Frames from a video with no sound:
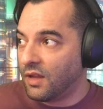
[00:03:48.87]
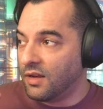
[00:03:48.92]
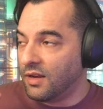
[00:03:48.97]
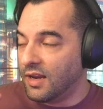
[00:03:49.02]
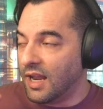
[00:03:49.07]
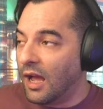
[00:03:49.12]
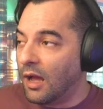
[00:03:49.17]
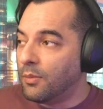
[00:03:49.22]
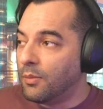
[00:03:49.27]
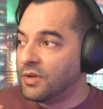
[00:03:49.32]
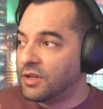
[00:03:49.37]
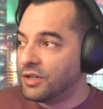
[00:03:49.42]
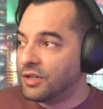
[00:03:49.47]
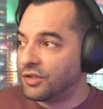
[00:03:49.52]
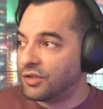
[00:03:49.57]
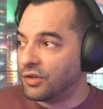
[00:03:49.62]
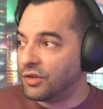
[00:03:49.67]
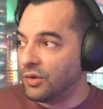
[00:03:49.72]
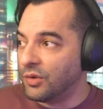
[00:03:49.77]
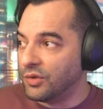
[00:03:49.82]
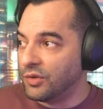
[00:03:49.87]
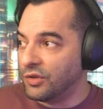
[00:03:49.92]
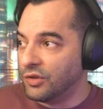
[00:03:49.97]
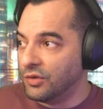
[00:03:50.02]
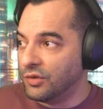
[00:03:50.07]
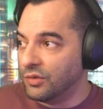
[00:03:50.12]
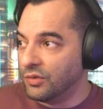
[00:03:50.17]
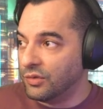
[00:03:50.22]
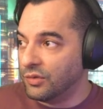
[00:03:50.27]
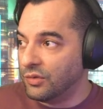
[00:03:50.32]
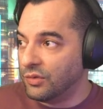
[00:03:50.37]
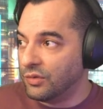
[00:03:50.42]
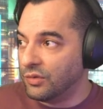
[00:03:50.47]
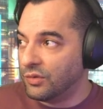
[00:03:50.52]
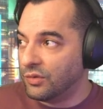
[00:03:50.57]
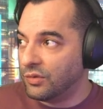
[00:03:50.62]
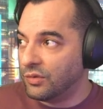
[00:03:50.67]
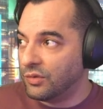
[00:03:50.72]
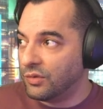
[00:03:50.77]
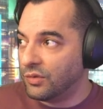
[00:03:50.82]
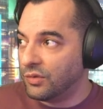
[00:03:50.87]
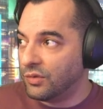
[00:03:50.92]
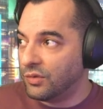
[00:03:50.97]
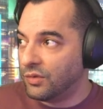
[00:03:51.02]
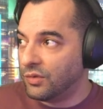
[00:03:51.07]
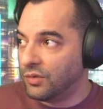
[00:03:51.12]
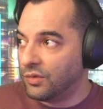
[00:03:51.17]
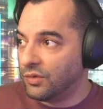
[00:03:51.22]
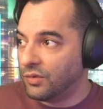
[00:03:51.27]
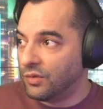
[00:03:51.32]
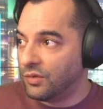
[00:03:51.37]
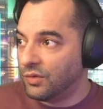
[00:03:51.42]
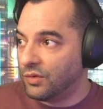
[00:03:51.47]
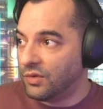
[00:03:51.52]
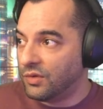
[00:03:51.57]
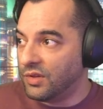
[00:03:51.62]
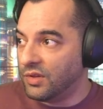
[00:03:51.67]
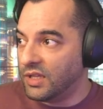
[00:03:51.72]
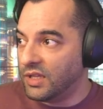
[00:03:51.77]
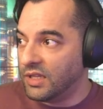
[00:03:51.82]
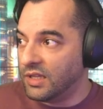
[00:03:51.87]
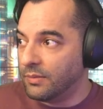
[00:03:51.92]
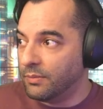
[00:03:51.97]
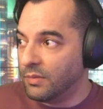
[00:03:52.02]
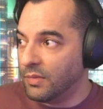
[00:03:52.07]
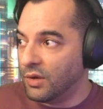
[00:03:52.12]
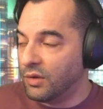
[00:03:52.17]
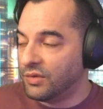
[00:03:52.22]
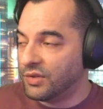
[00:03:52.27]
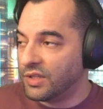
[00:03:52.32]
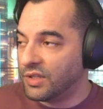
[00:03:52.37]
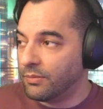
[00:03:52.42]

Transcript: Now I'm going to show you the most